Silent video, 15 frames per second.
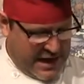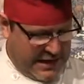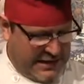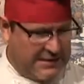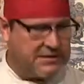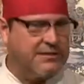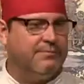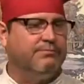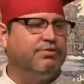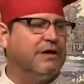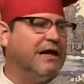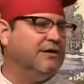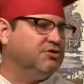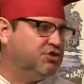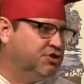and some
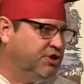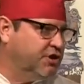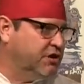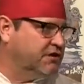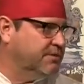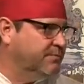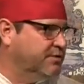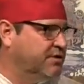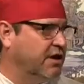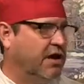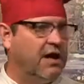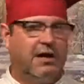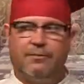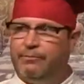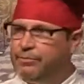brown sugar, some
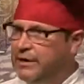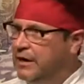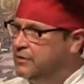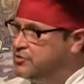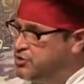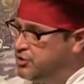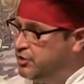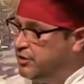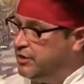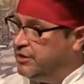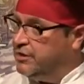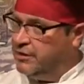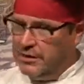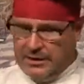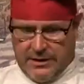dark brown
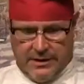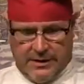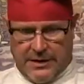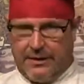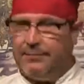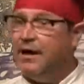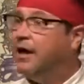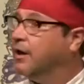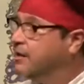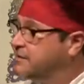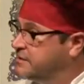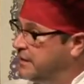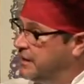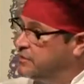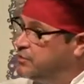sugar, yeah?
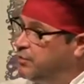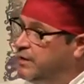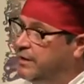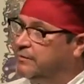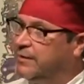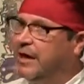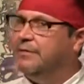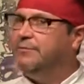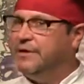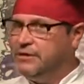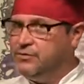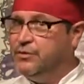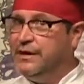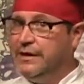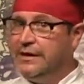Sounds weird, right? But
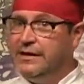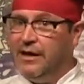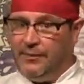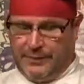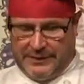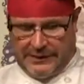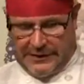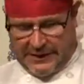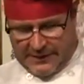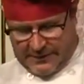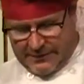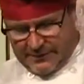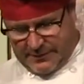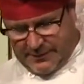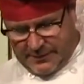it's really going to help it
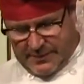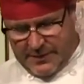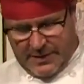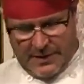later.